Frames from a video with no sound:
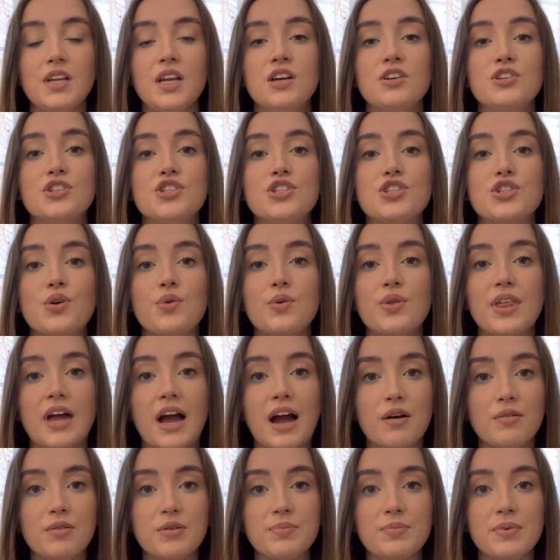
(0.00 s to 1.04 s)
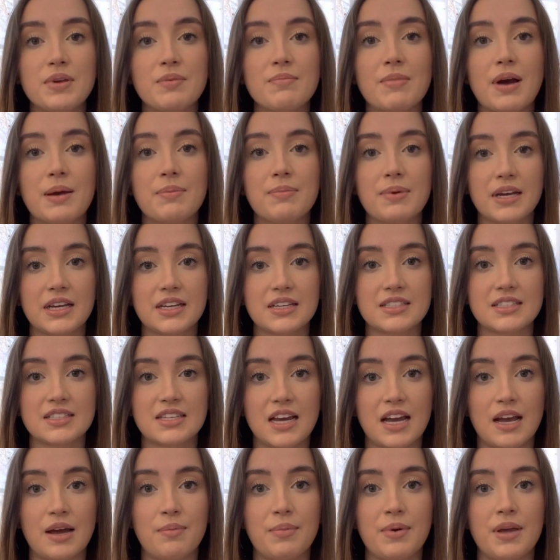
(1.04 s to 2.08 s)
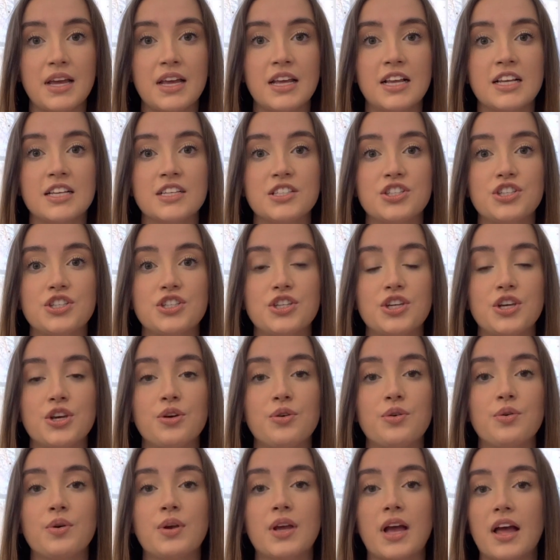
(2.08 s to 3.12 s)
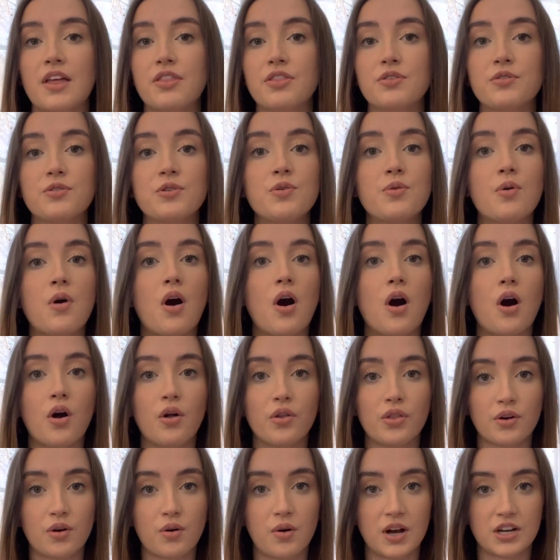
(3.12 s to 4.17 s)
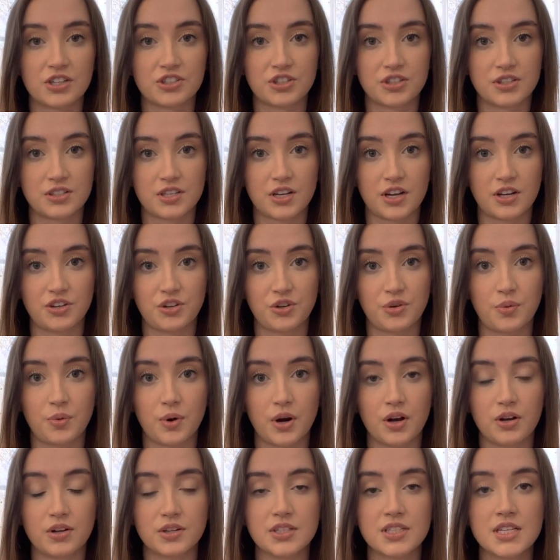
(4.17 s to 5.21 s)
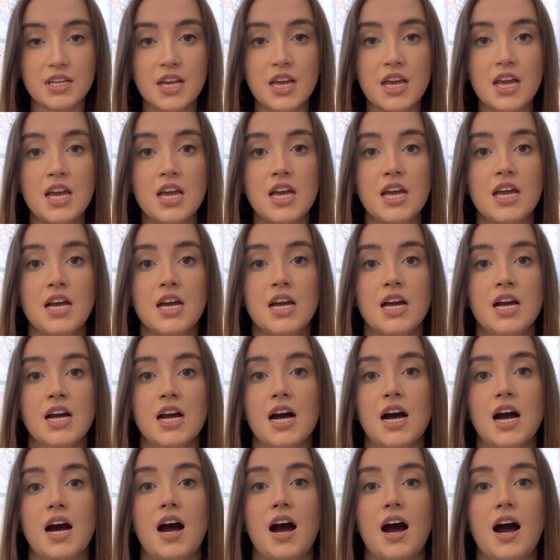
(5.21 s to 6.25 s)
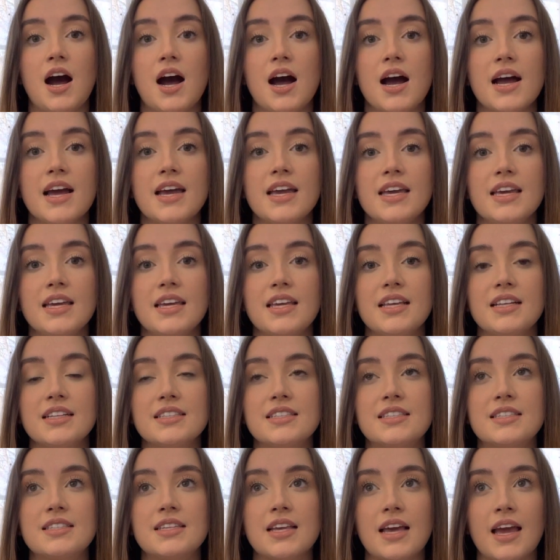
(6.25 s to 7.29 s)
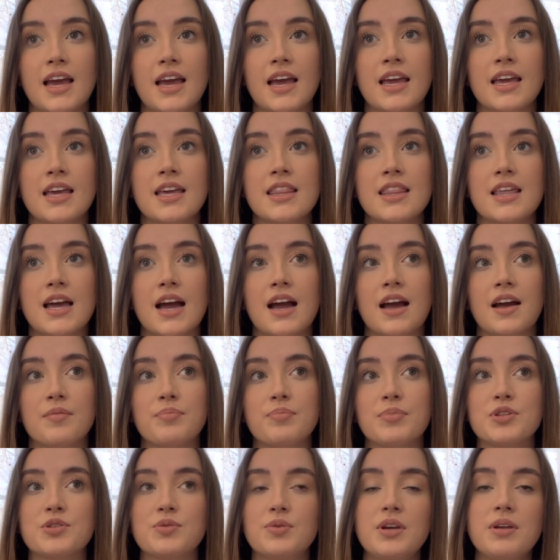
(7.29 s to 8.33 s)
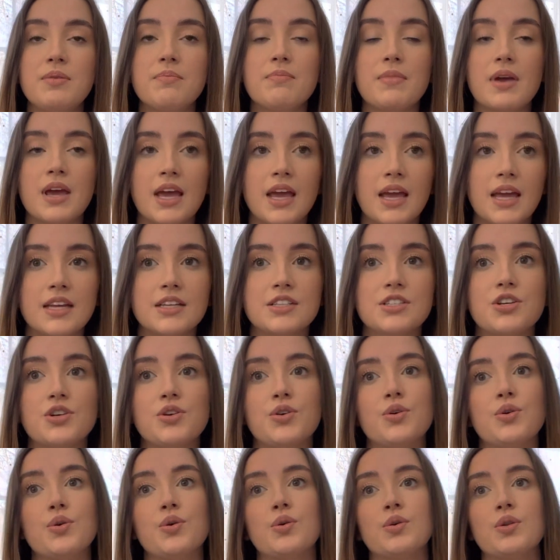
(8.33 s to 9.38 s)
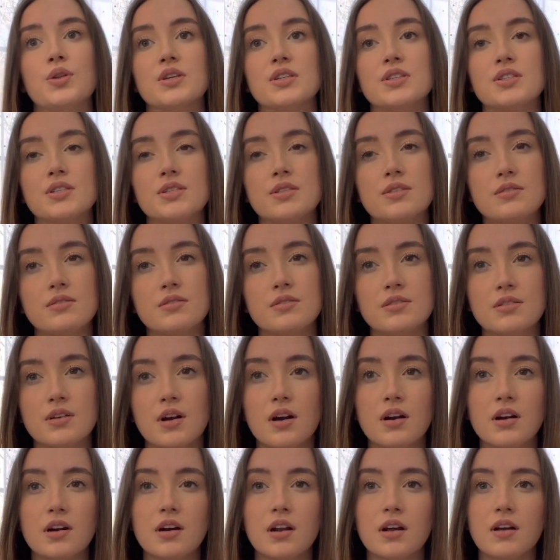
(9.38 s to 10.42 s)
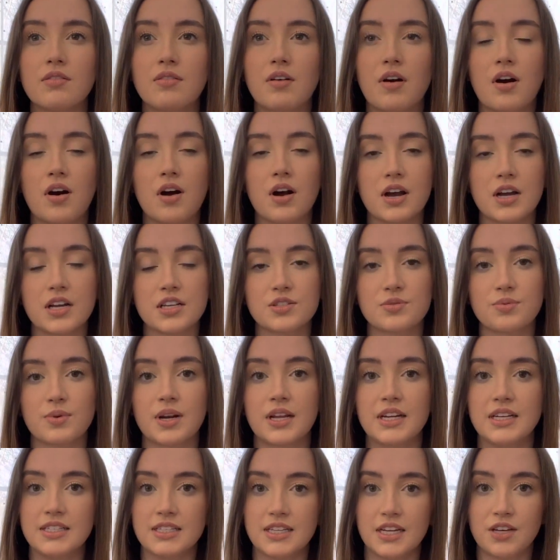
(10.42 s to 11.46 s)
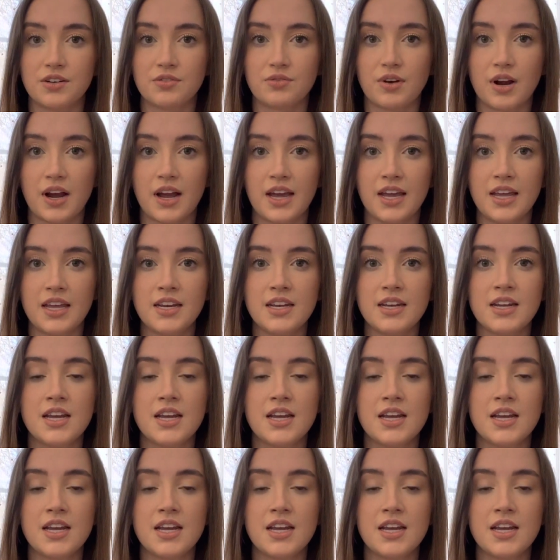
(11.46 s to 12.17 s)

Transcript: So that would be my biggest tip, is to get through all the questions on UWorld. I can say that between May to the start of August when I did write,